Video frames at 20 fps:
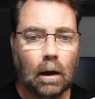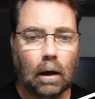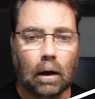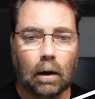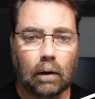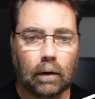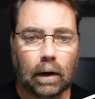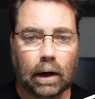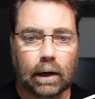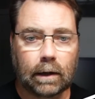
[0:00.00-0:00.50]

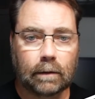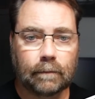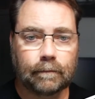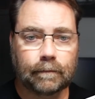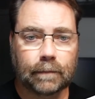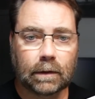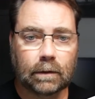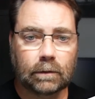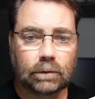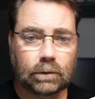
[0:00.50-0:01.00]
Alright,
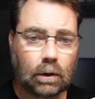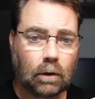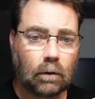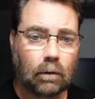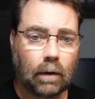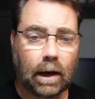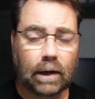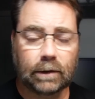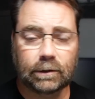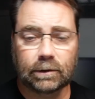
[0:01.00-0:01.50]
so
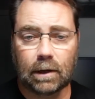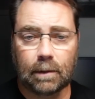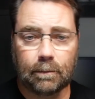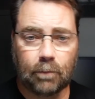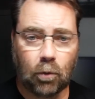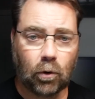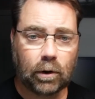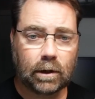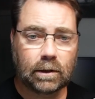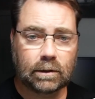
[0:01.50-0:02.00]
at some
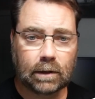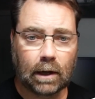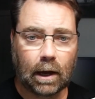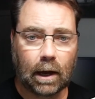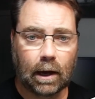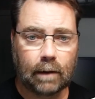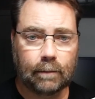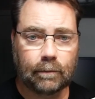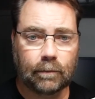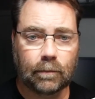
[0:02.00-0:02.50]
point in
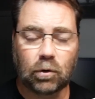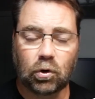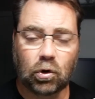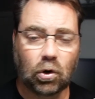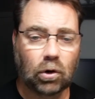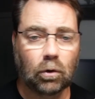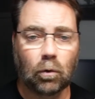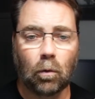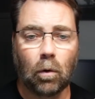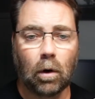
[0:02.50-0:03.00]
time, you're
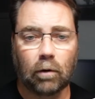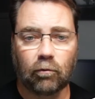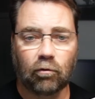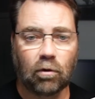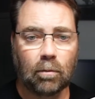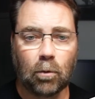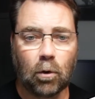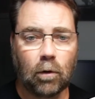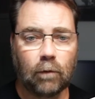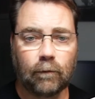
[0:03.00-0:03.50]
going to want to
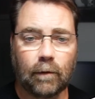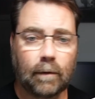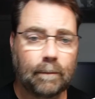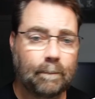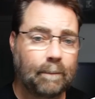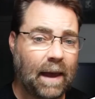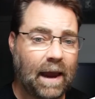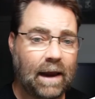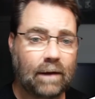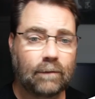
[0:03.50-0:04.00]
remove
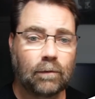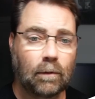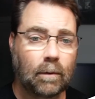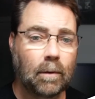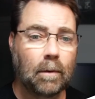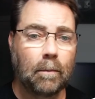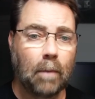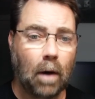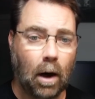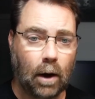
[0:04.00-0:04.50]
paint from
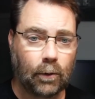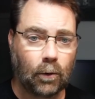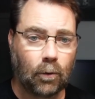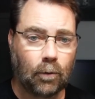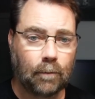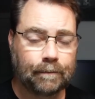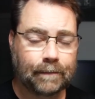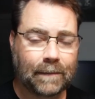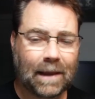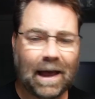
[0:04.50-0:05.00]
a model.
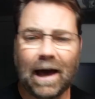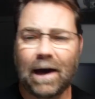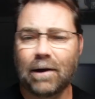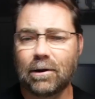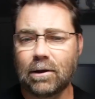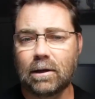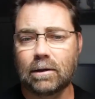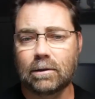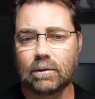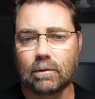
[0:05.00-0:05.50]
How
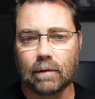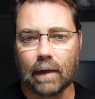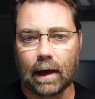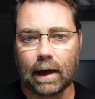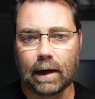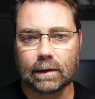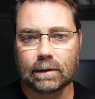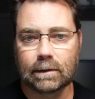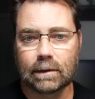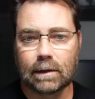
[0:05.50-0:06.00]
do you do
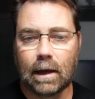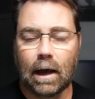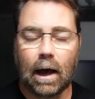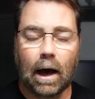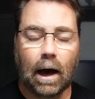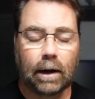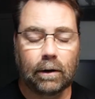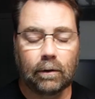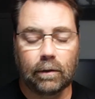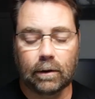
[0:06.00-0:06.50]
that?
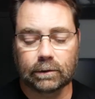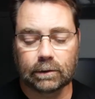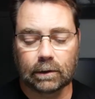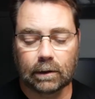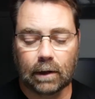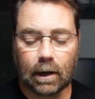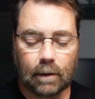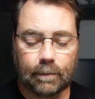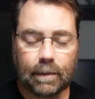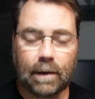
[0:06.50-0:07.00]
I know there's a
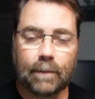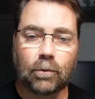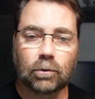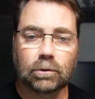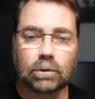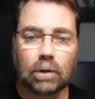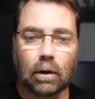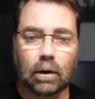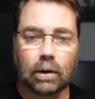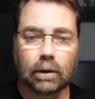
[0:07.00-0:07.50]
lot of people
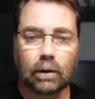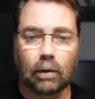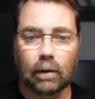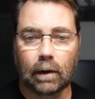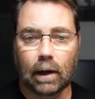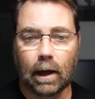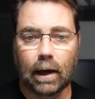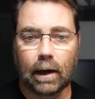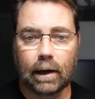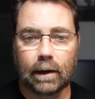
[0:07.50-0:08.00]
talking
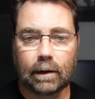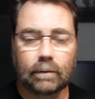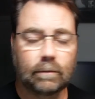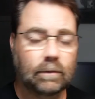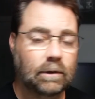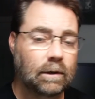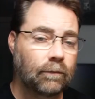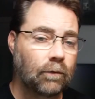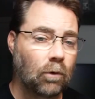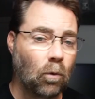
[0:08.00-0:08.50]
online,
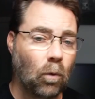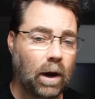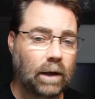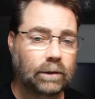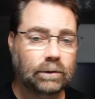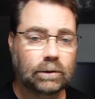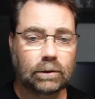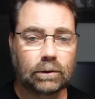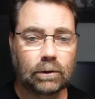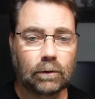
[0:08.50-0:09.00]
different
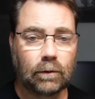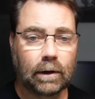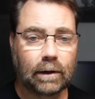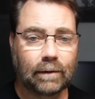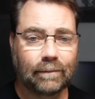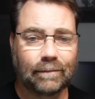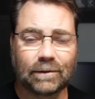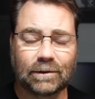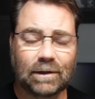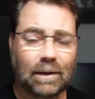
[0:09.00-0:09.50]
ways to do it.
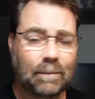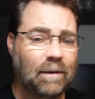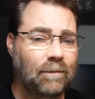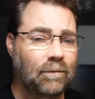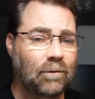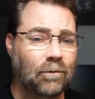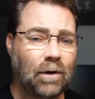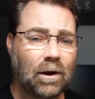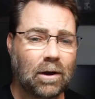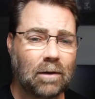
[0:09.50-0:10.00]
Some
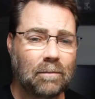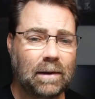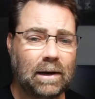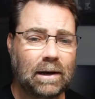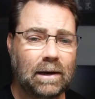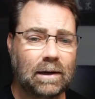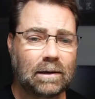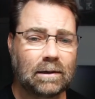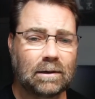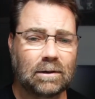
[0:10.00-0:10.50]
even
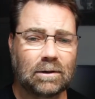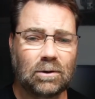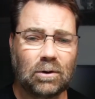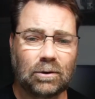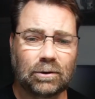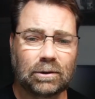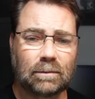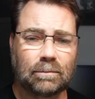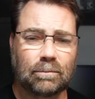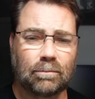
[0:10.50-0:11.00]
recommend
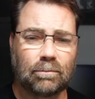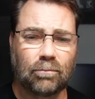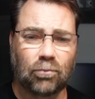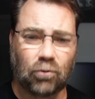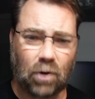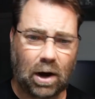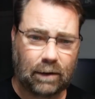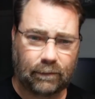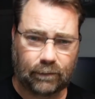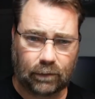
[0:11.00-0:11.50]
using
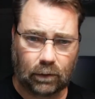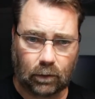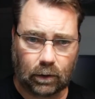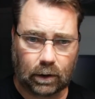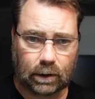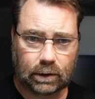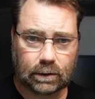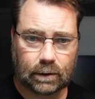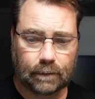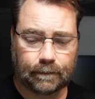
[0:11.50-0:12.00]
brake
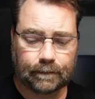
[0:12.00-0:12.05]
fluid.